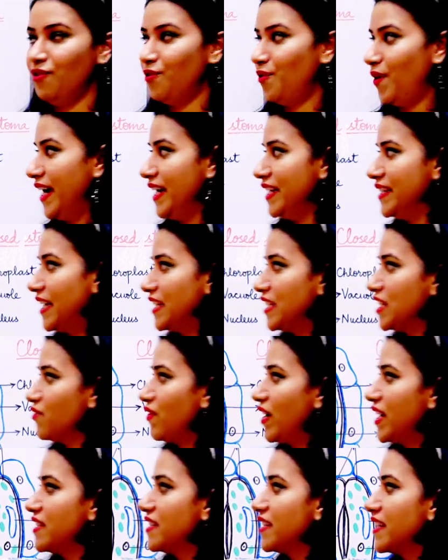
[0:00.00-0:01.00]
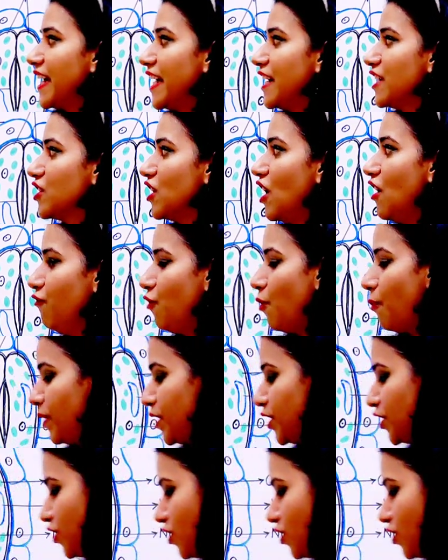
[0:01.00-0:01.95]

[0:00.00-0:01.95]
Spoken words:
right? That is why it's a case of open